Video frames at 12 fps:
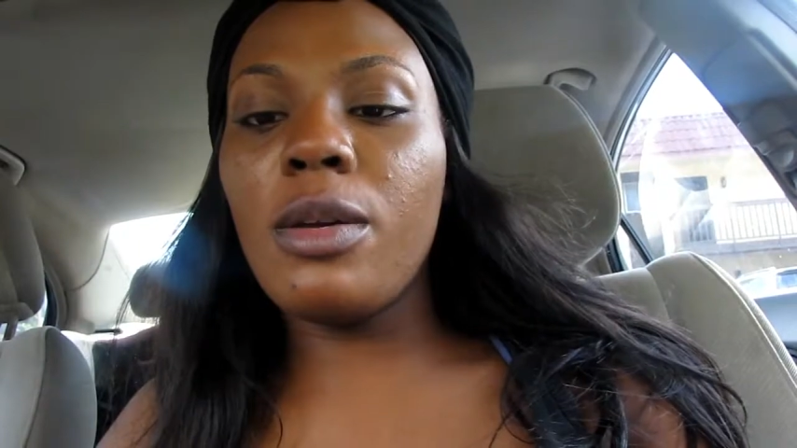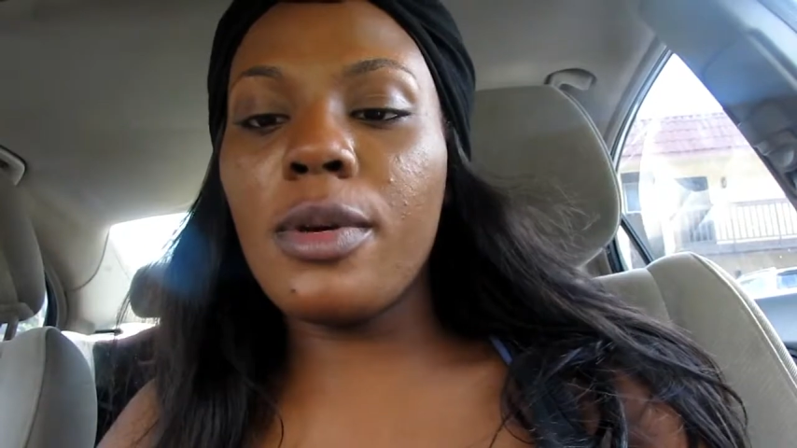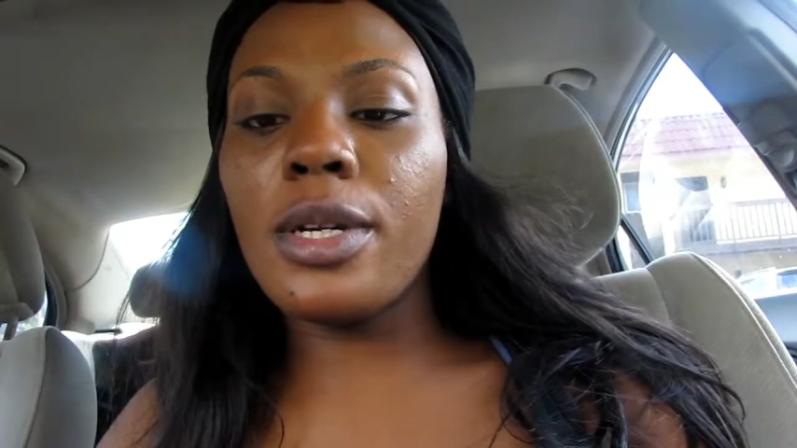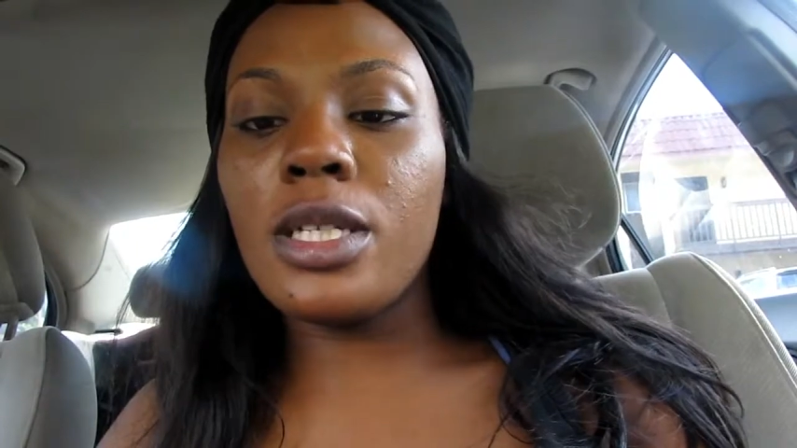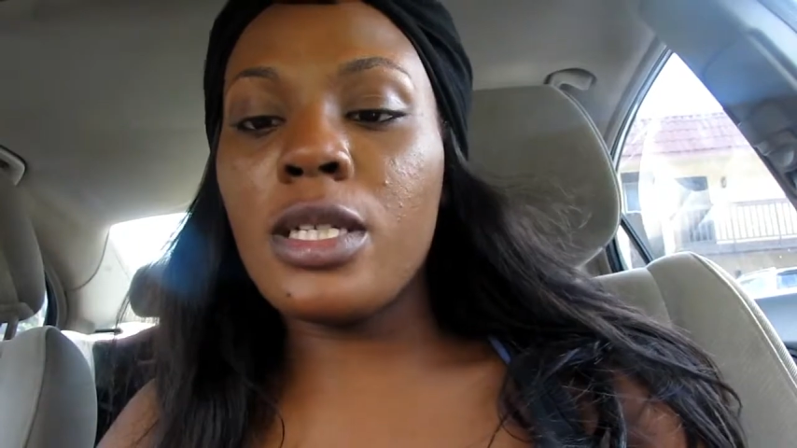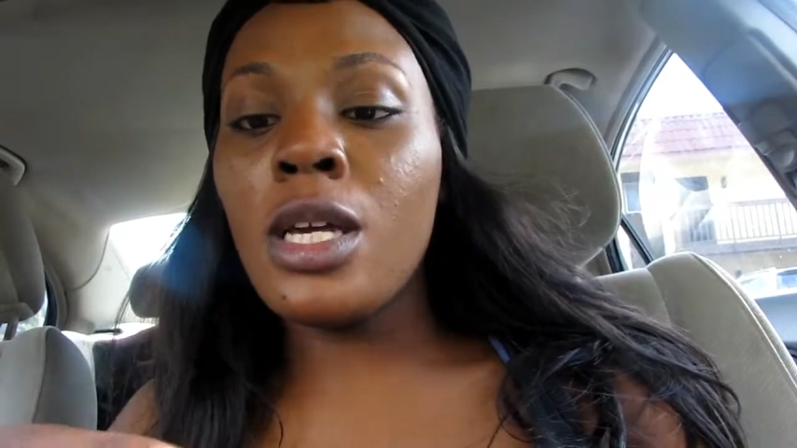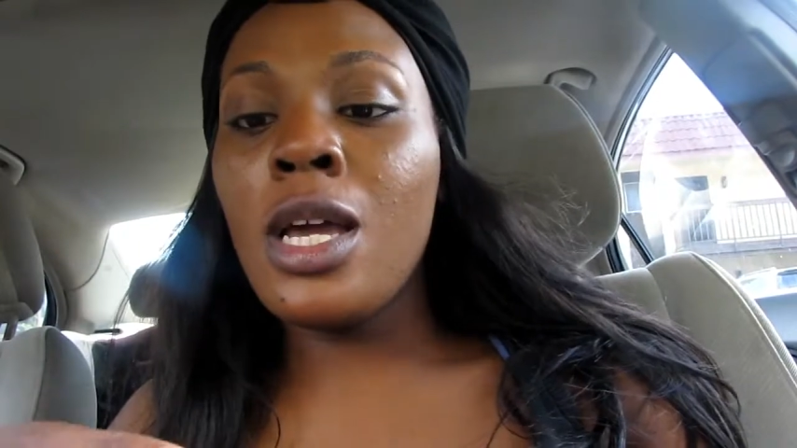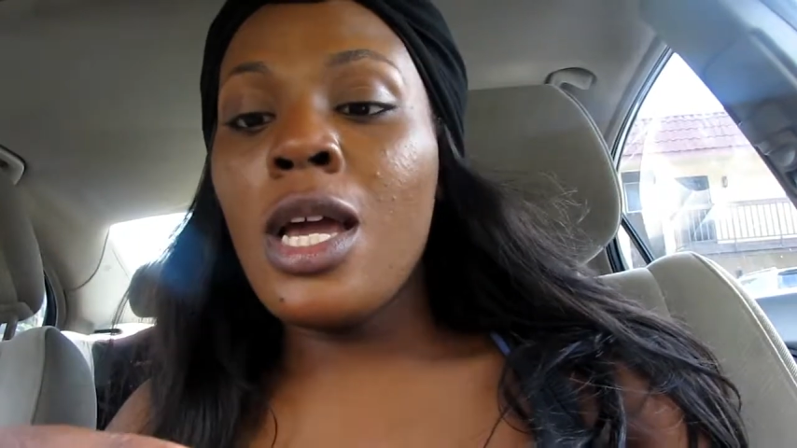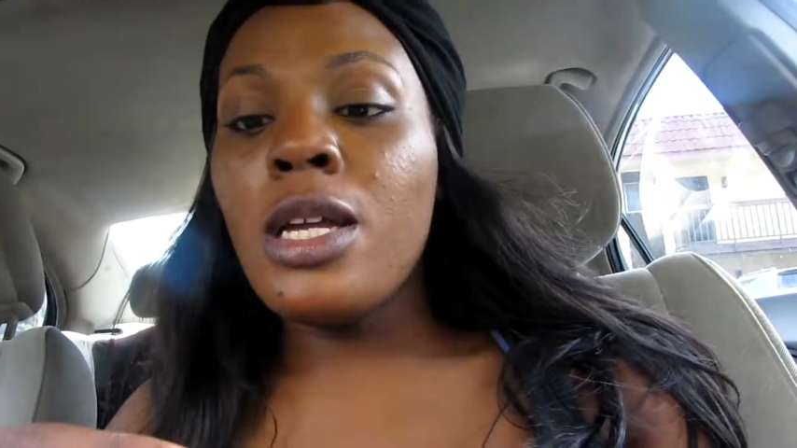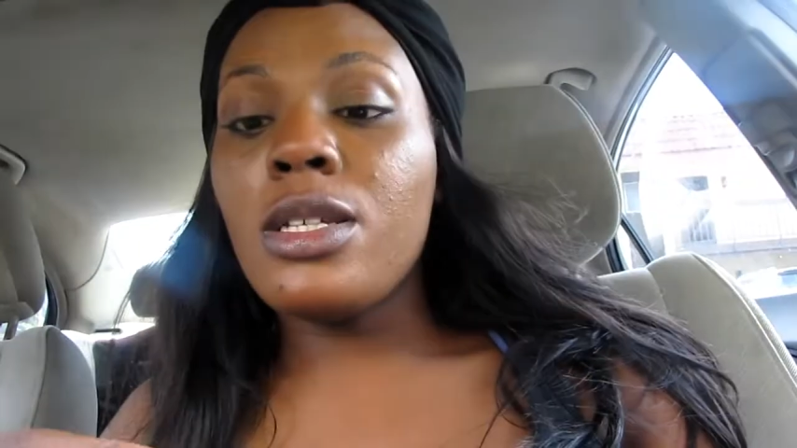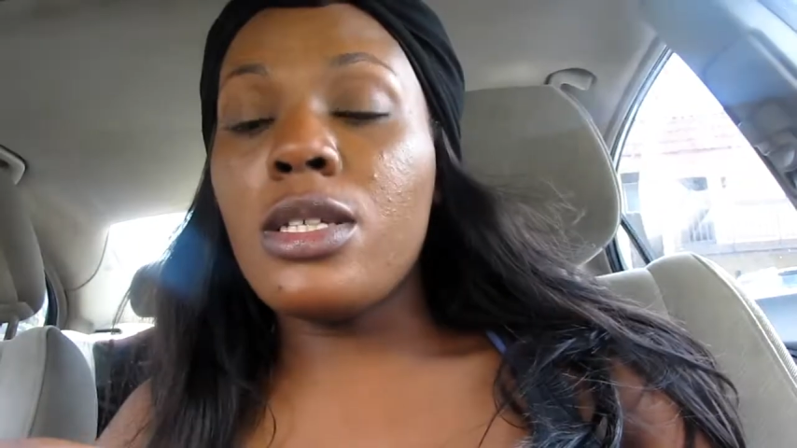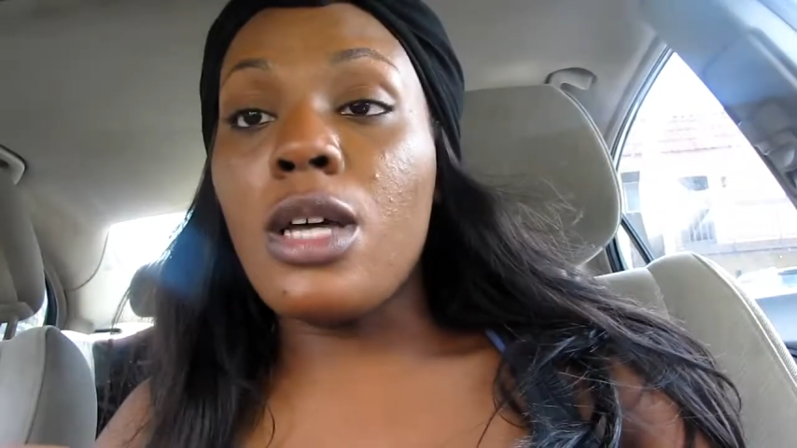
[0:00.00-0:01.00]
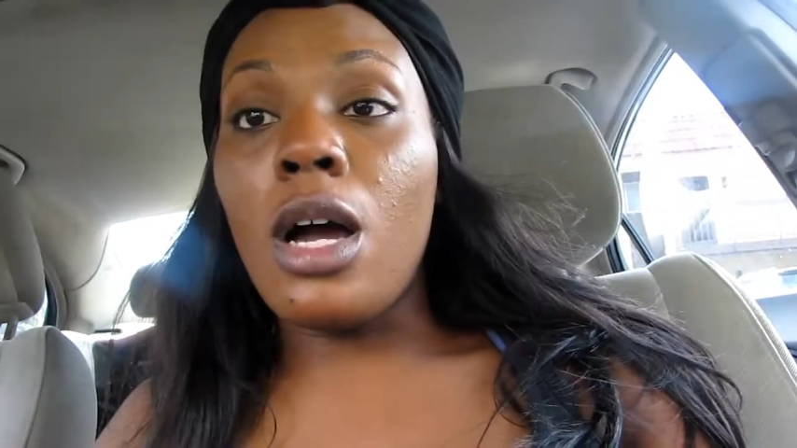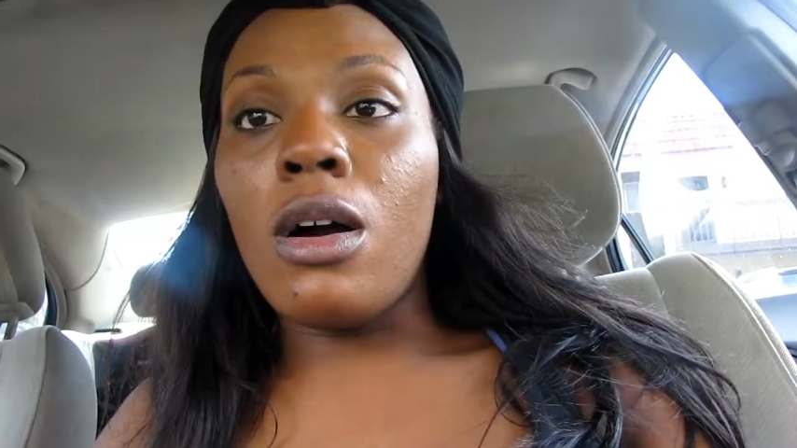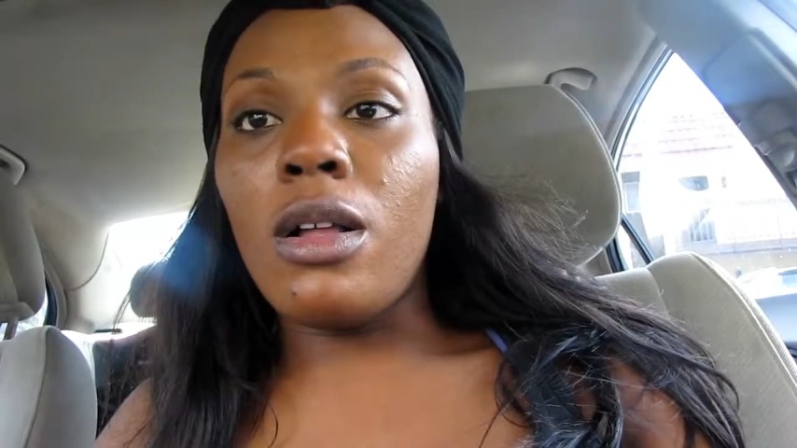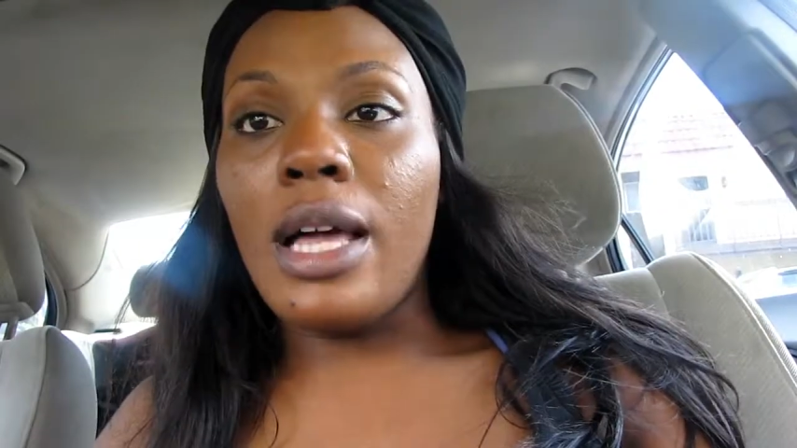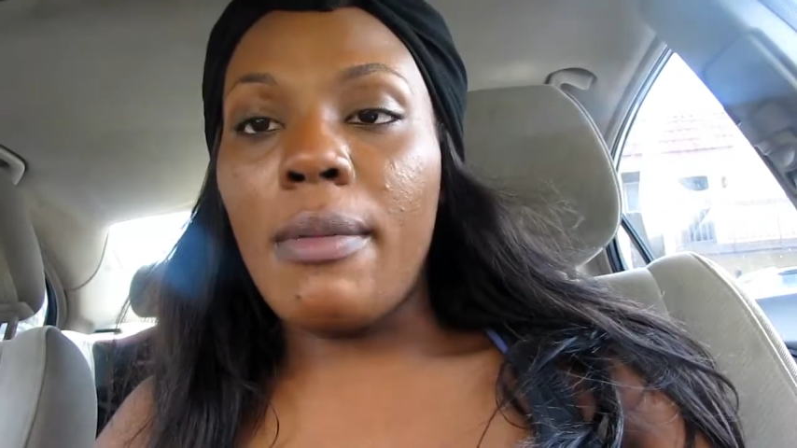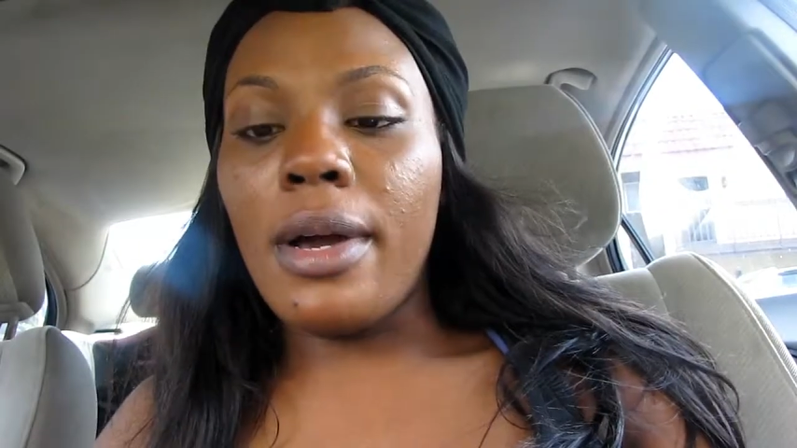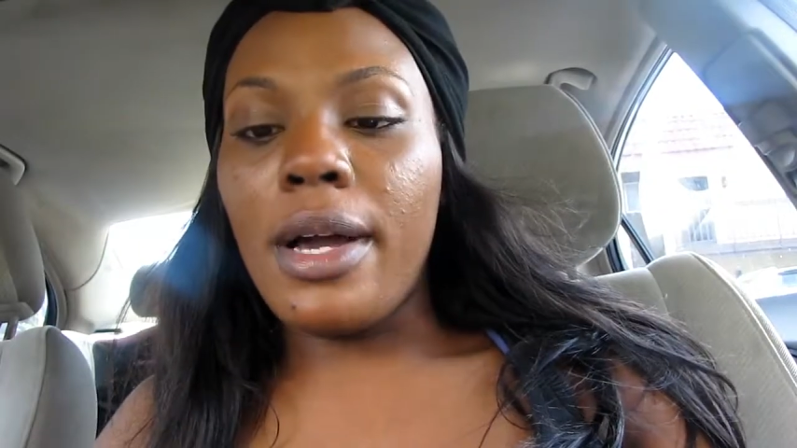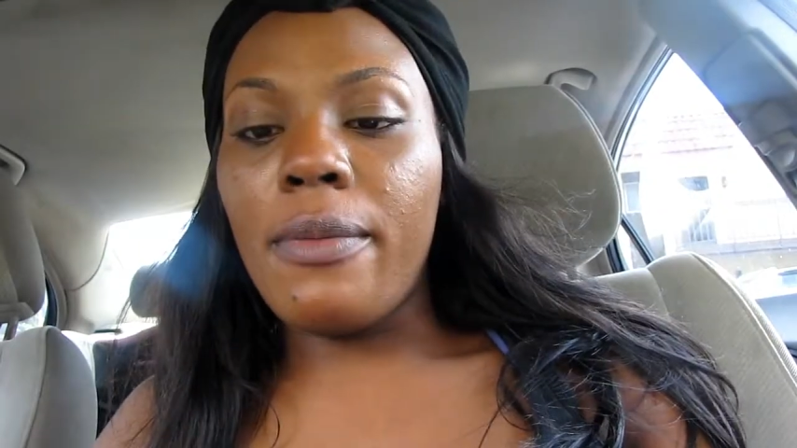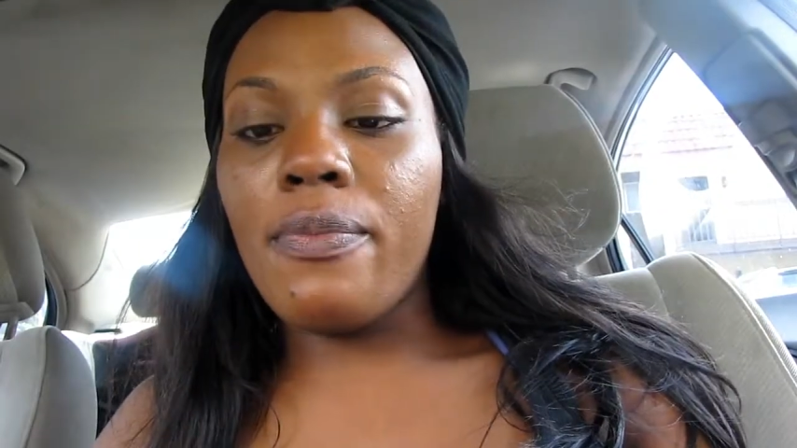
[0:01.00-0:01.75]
because this is all I buy.